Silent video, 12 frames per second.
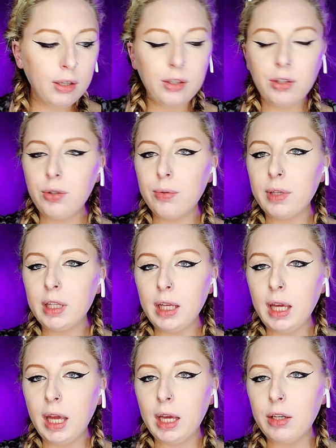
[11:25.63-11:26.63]
you really
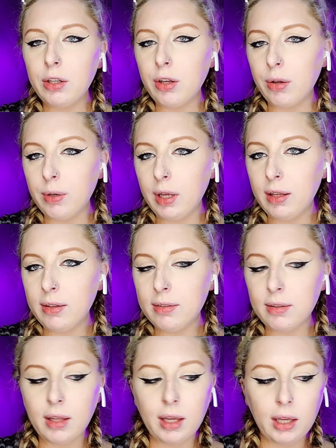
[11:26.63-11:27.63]
can't notice.
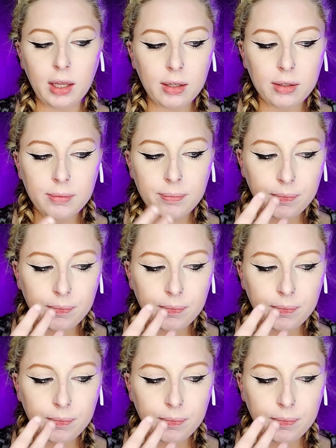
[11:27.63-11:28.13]
Like,